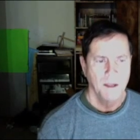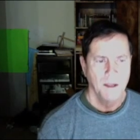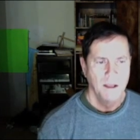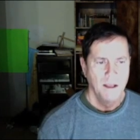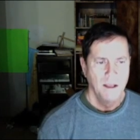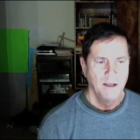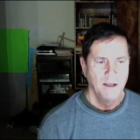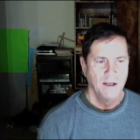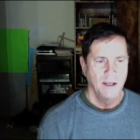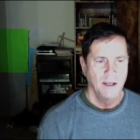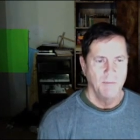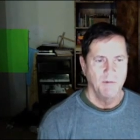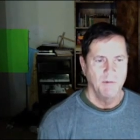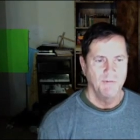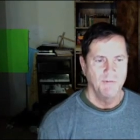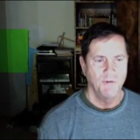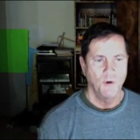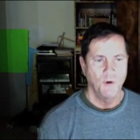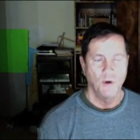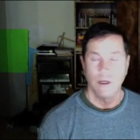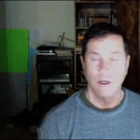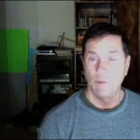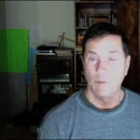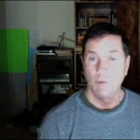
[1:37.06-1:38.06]
Number
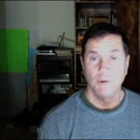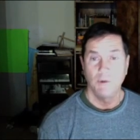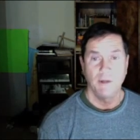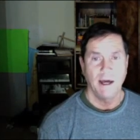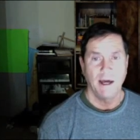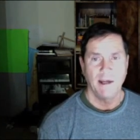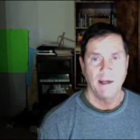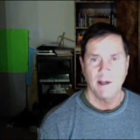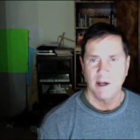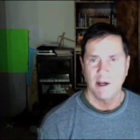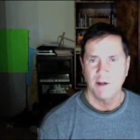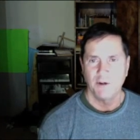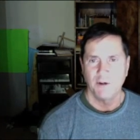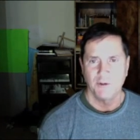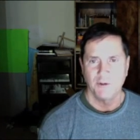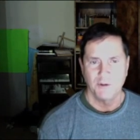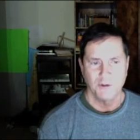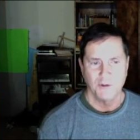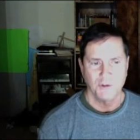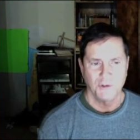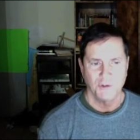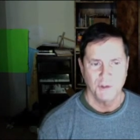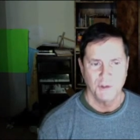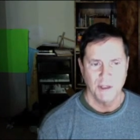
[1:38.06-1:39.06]
four, it will not honor their
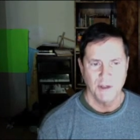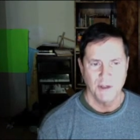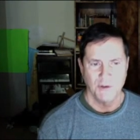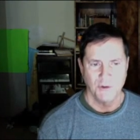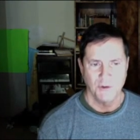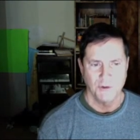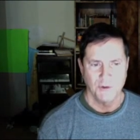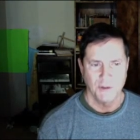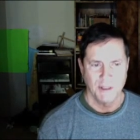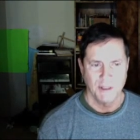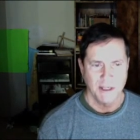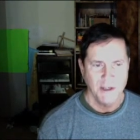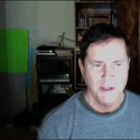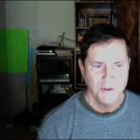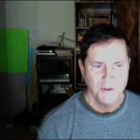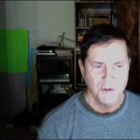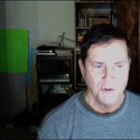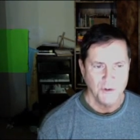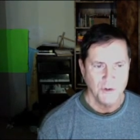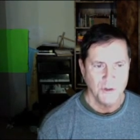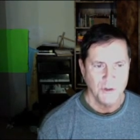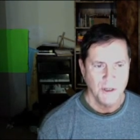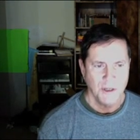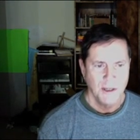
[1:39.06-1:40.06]
senior
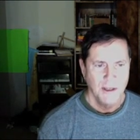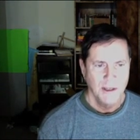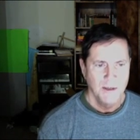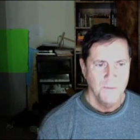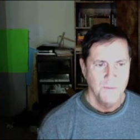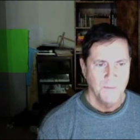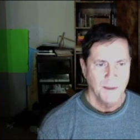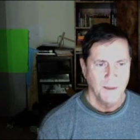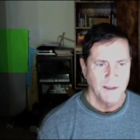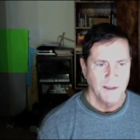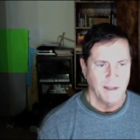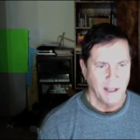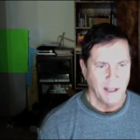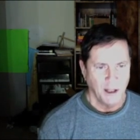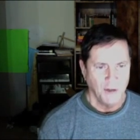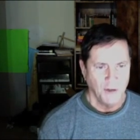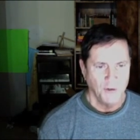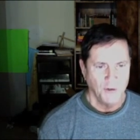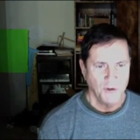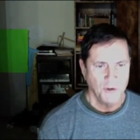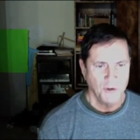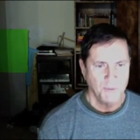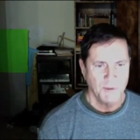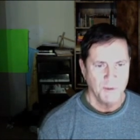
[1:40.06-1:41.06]
teachers and
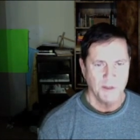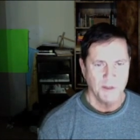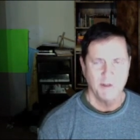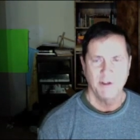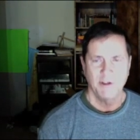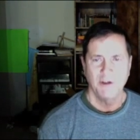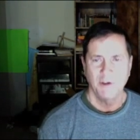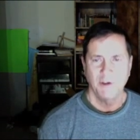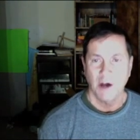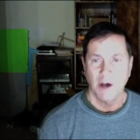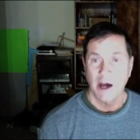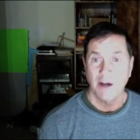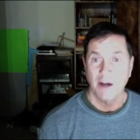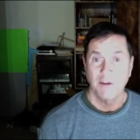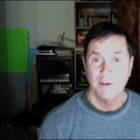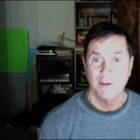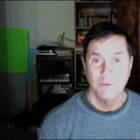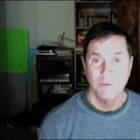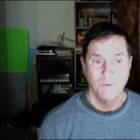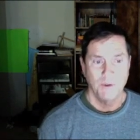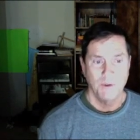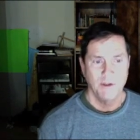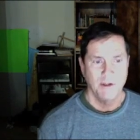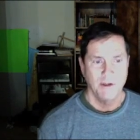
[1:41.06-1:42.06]
elders because they don't honor
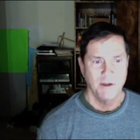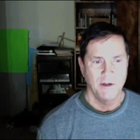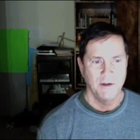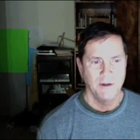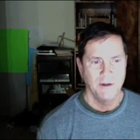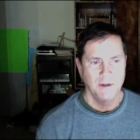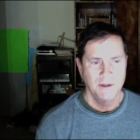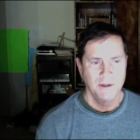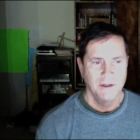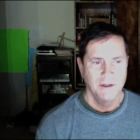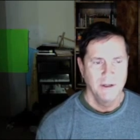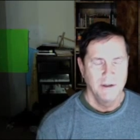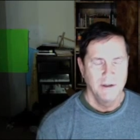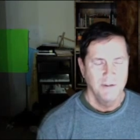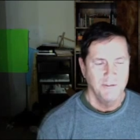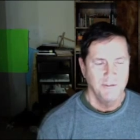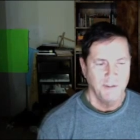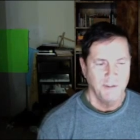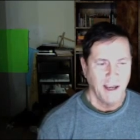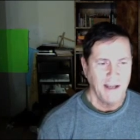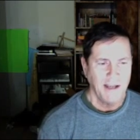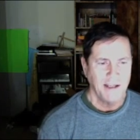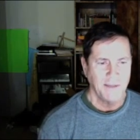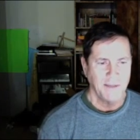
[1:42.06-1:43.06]
them when they're
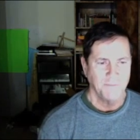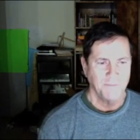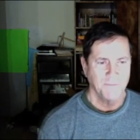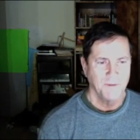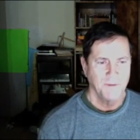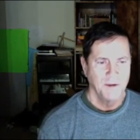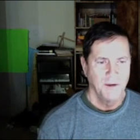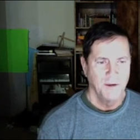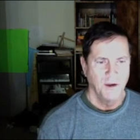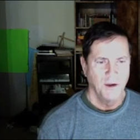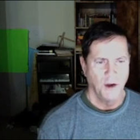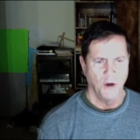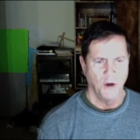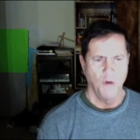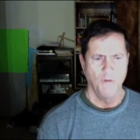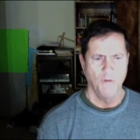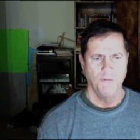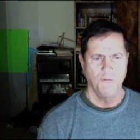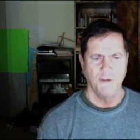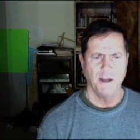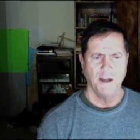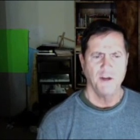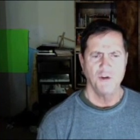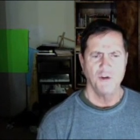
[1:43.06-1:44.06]
fighting. Old
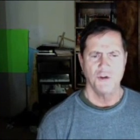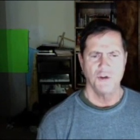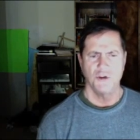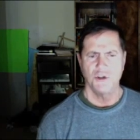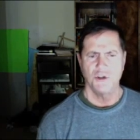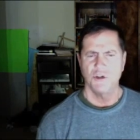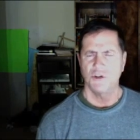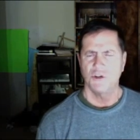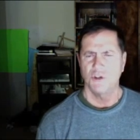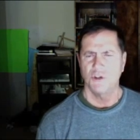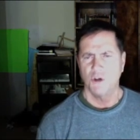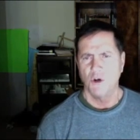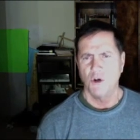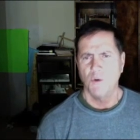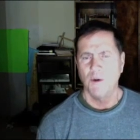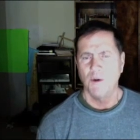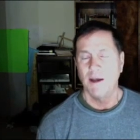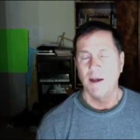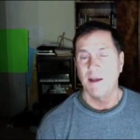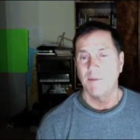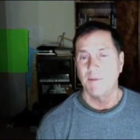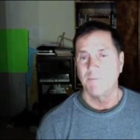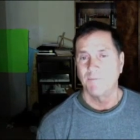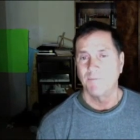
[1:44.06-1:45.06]
fighters should just go
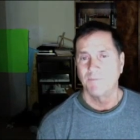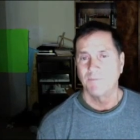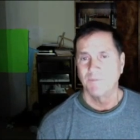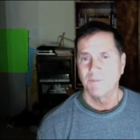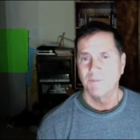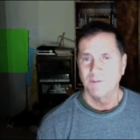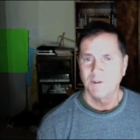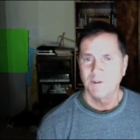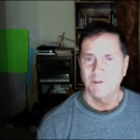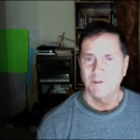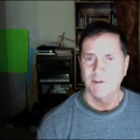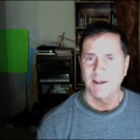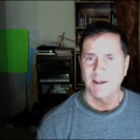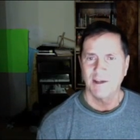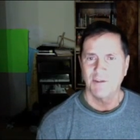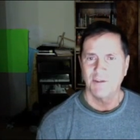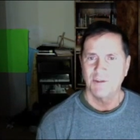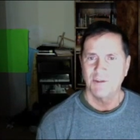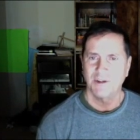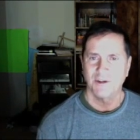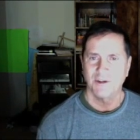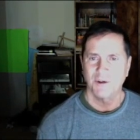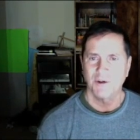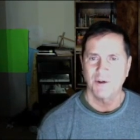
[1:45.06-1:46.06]
away. Just ask
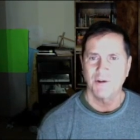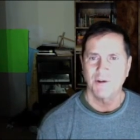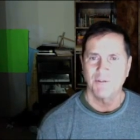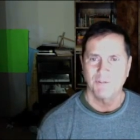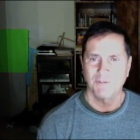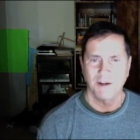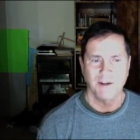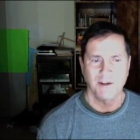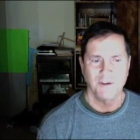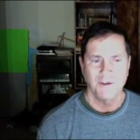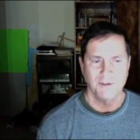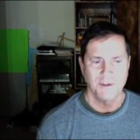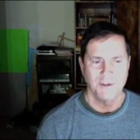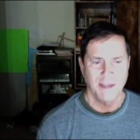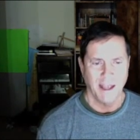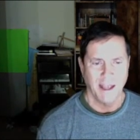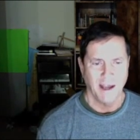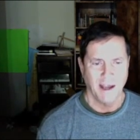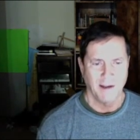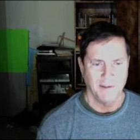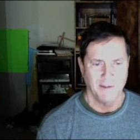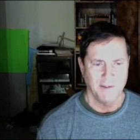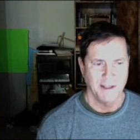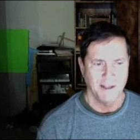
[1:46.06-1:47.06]
the current fighters
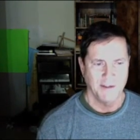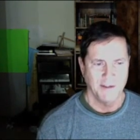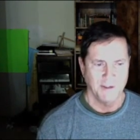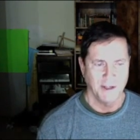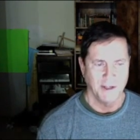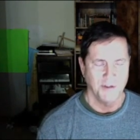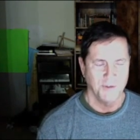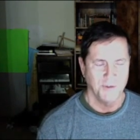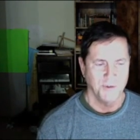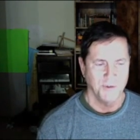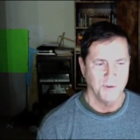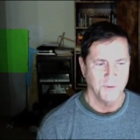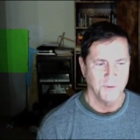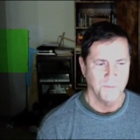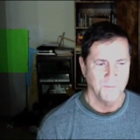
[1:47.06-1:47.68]
now if that's not true.